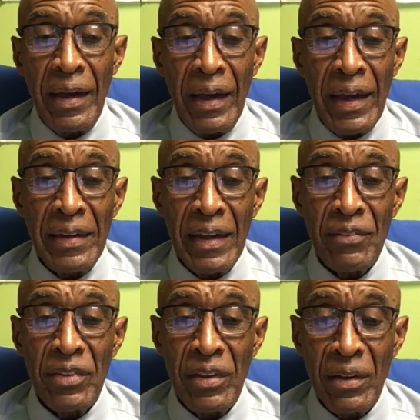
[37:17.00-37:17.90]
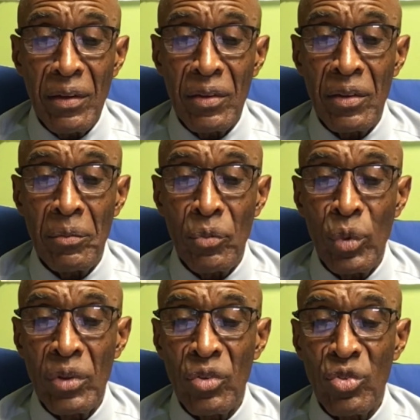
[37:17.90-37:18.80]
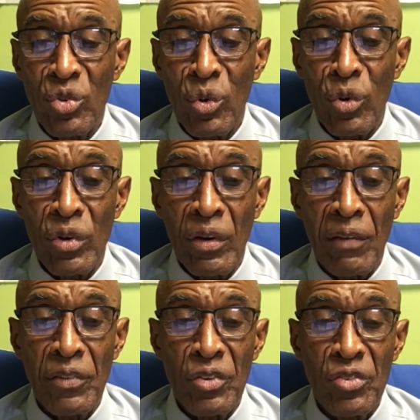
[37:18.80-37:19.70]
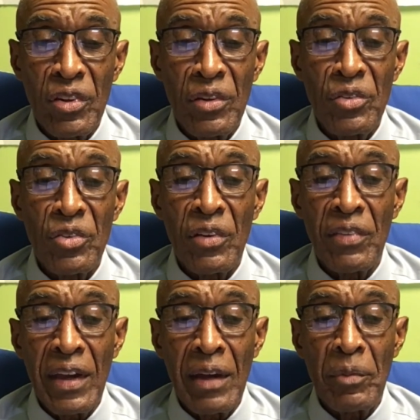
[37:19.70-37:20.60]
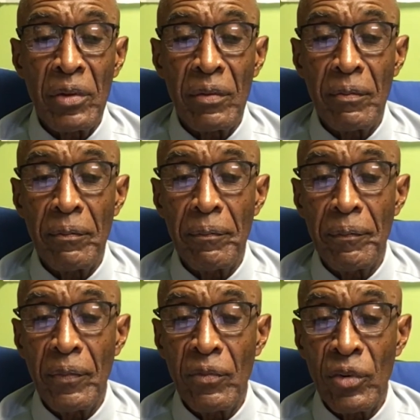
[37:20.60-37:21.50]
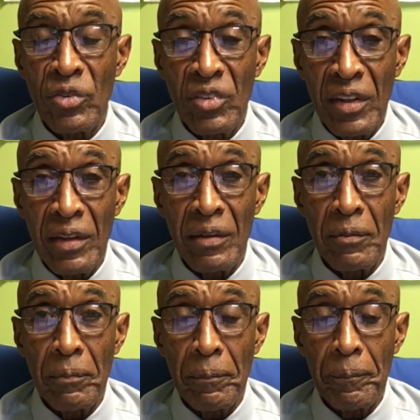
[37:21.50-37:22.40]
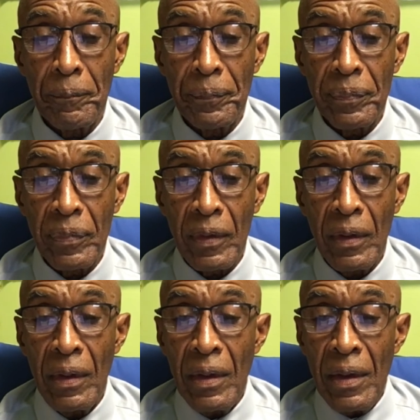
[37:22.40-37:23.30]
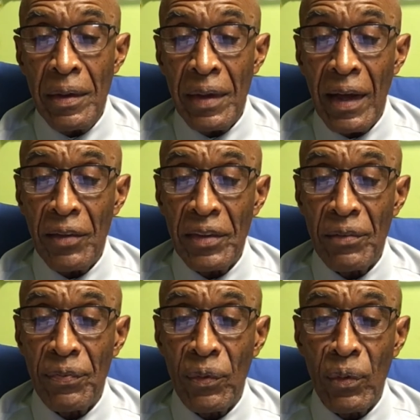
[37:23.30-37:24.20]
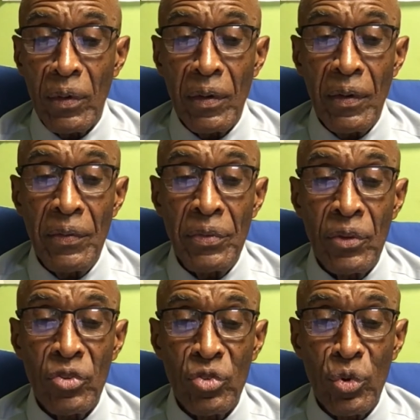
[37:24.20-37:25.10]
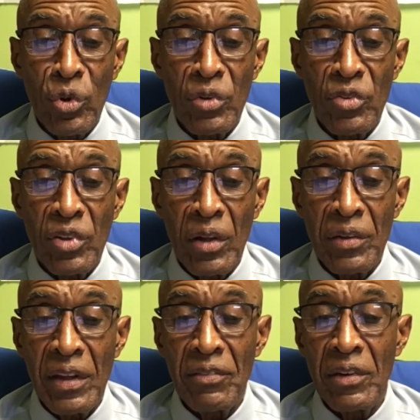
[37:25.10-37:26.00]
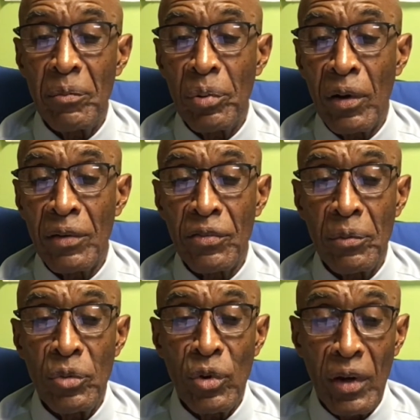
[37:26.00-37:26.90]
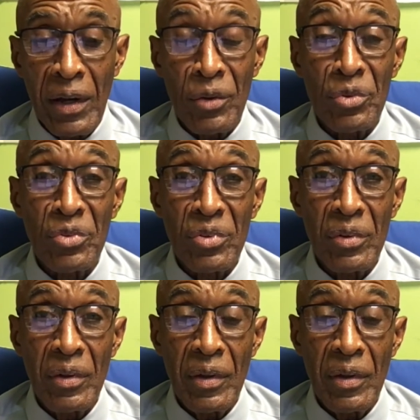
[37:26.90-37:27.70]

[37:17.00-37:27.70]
and have killed him with the sword of the sons of Ammon." Verse 10. "Now therefore, the sword shall never depart from your house,